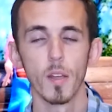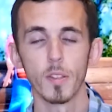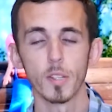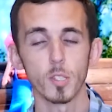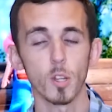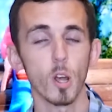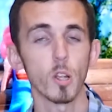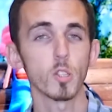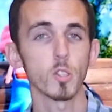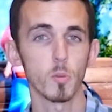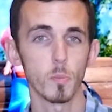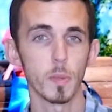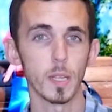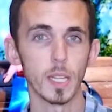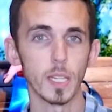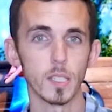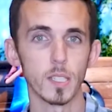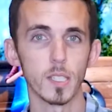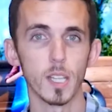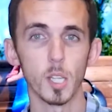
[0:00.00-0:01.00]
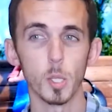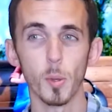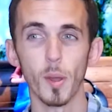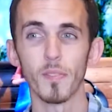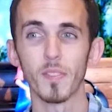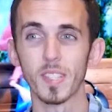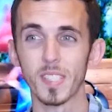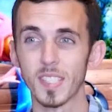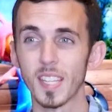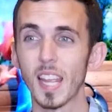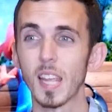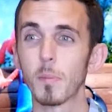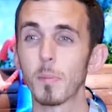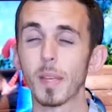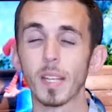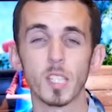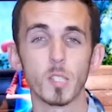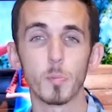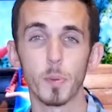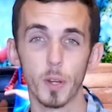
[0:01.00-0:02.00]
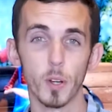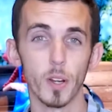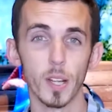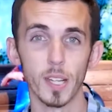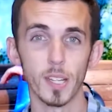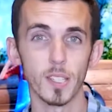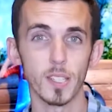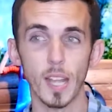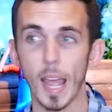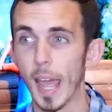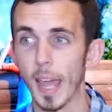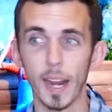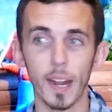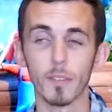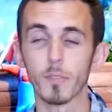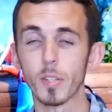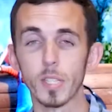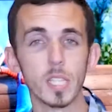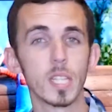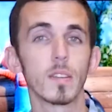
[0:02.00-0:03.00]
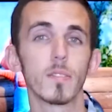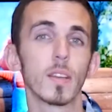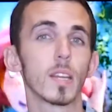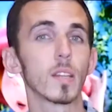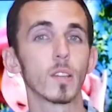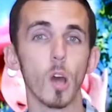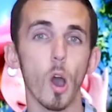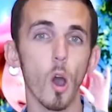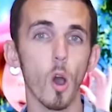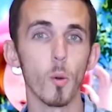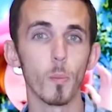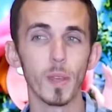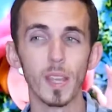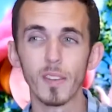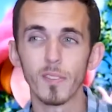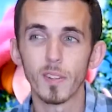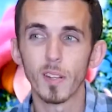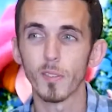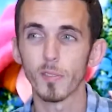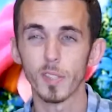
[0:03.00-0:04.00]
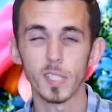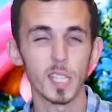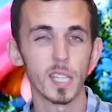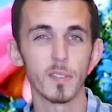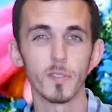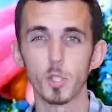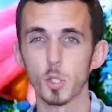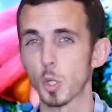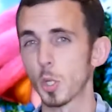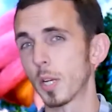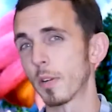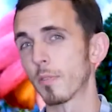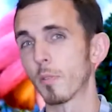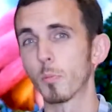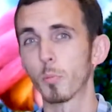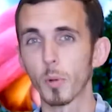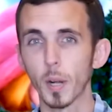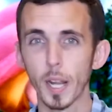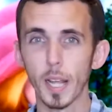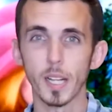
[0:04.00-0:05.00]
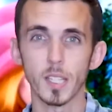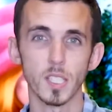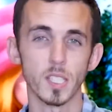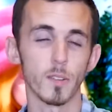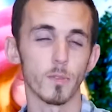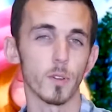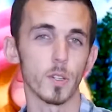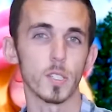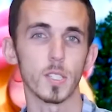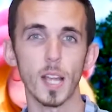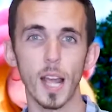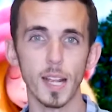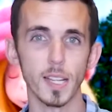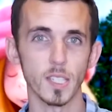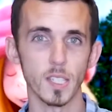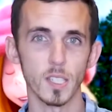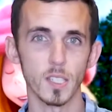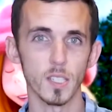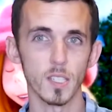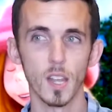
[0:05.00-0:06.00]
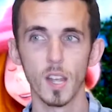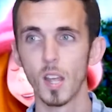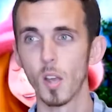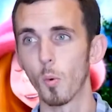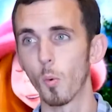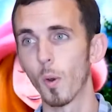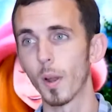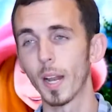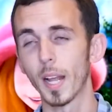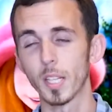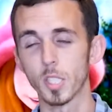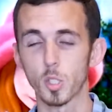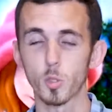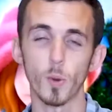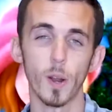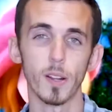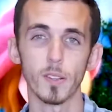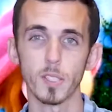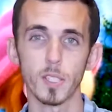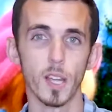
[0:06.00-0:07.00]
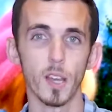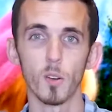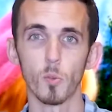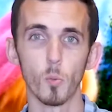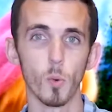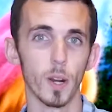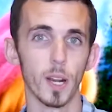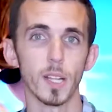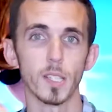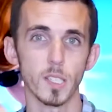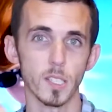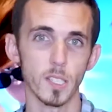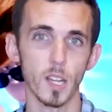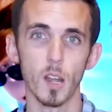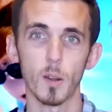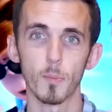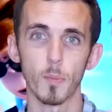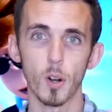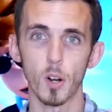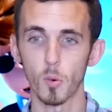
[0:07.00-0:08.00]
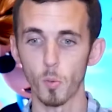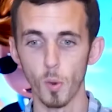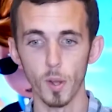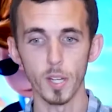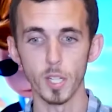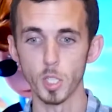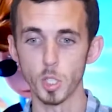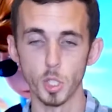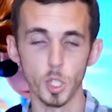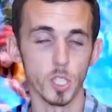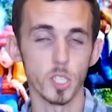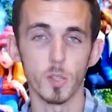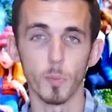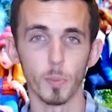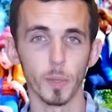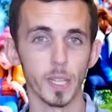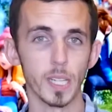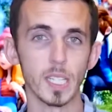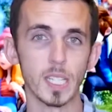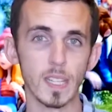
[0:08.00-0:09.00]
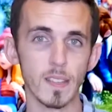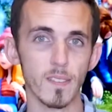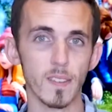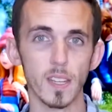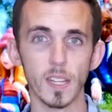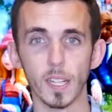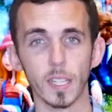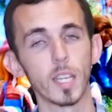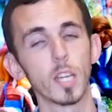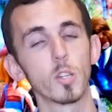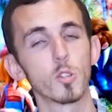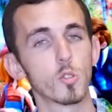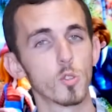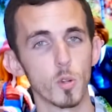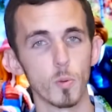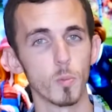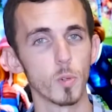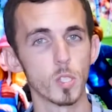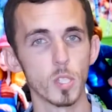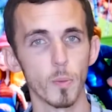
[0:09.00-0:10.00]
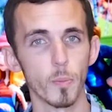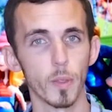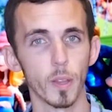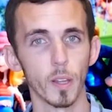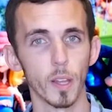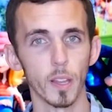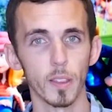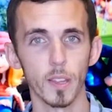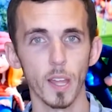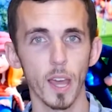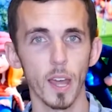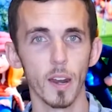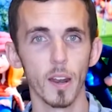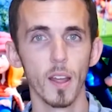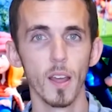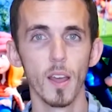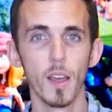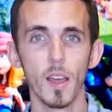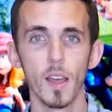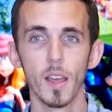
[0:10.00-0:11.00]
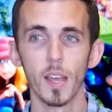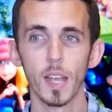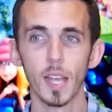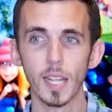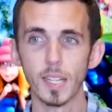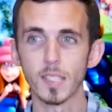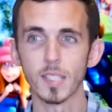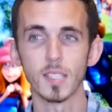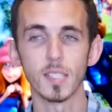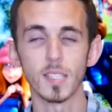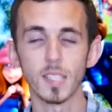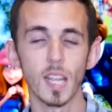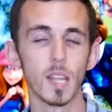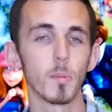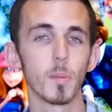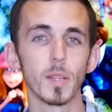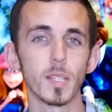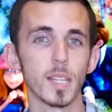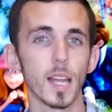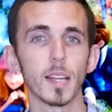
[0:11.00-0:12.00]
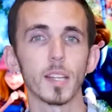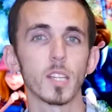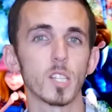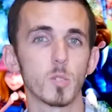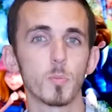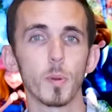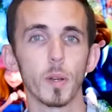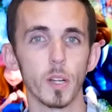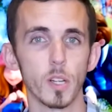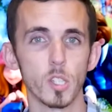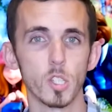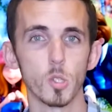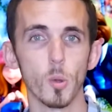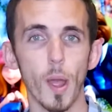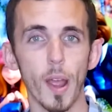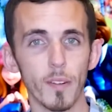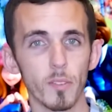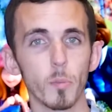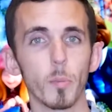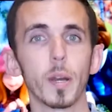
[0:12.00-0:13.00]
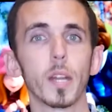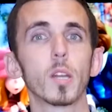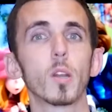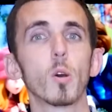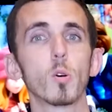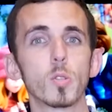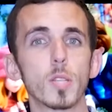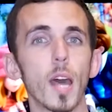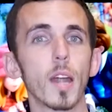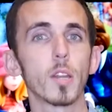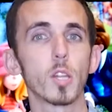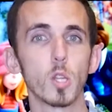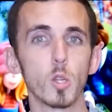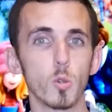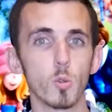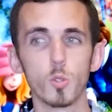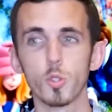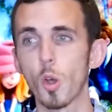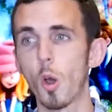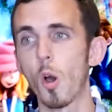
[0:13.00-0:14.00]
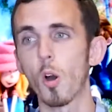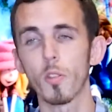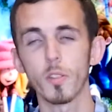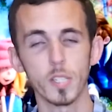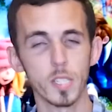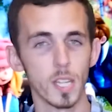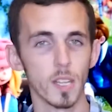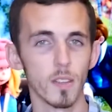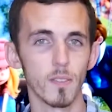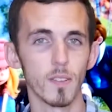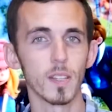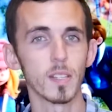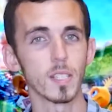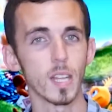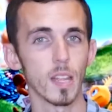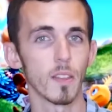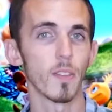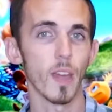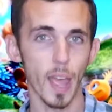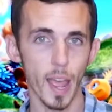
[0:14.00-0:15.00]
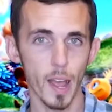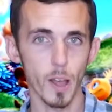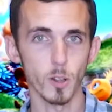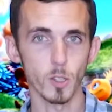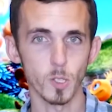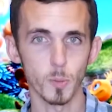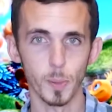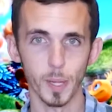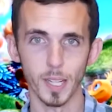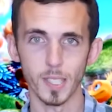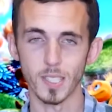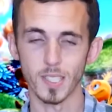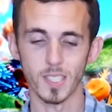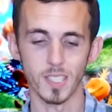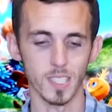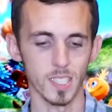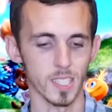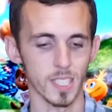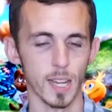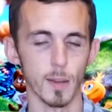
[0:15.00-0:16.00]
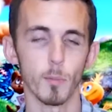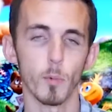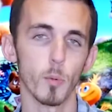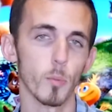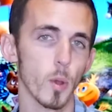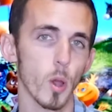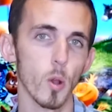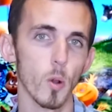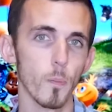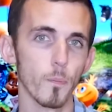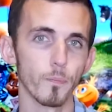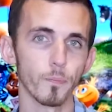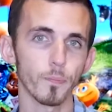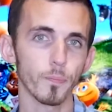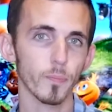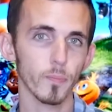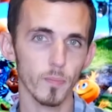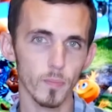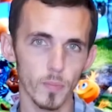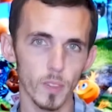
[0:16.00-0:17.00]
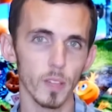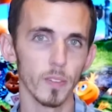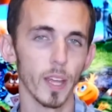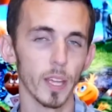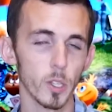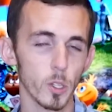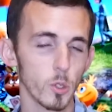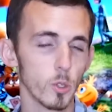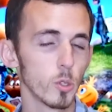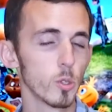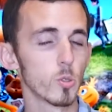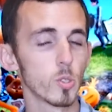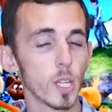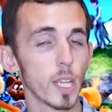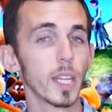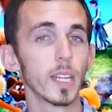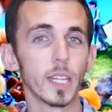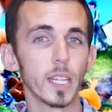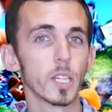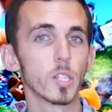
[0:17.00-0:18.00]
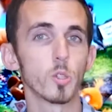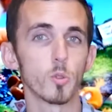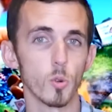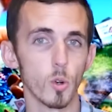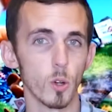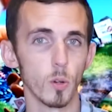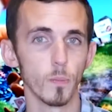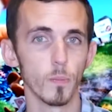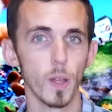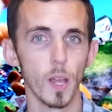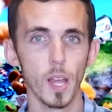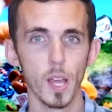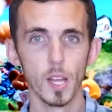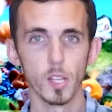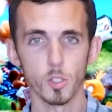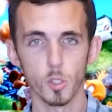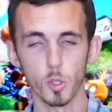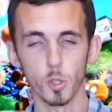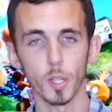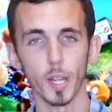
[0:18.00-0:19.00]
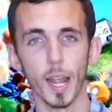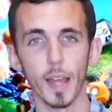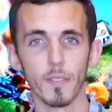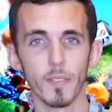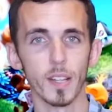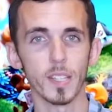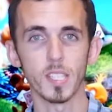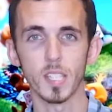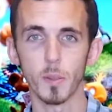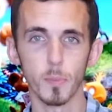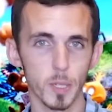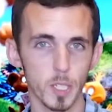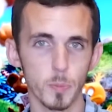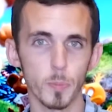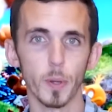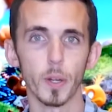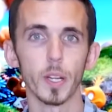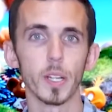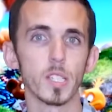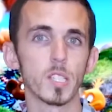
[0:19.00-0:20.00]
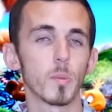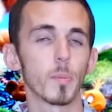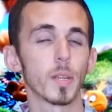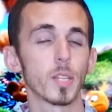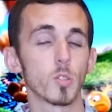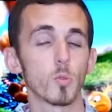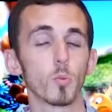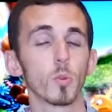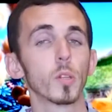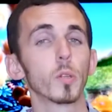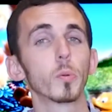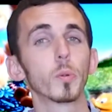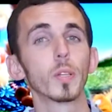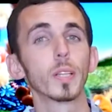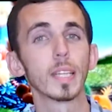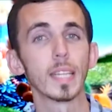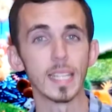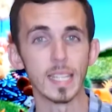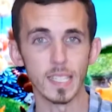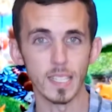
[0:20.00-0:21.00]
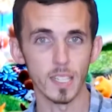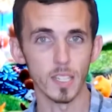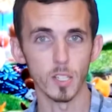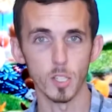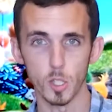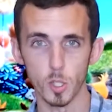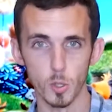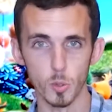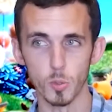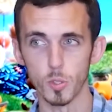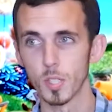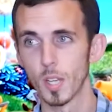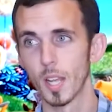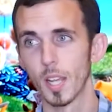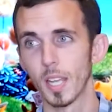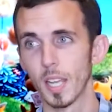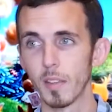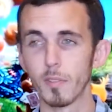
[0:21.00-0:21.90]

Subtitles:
This also means that you have the same experience at every TV in the home, even if the TVs are different brands, different sizes. One has surround sound, one has a sound bar, one is just a plain TV in a kid's room or something like that. It's the same exact experience. So everybody knows how to use all the TVs in the house because it's the same remote that you use in each room. So you can have that same experience. It makes it really, really easy to use.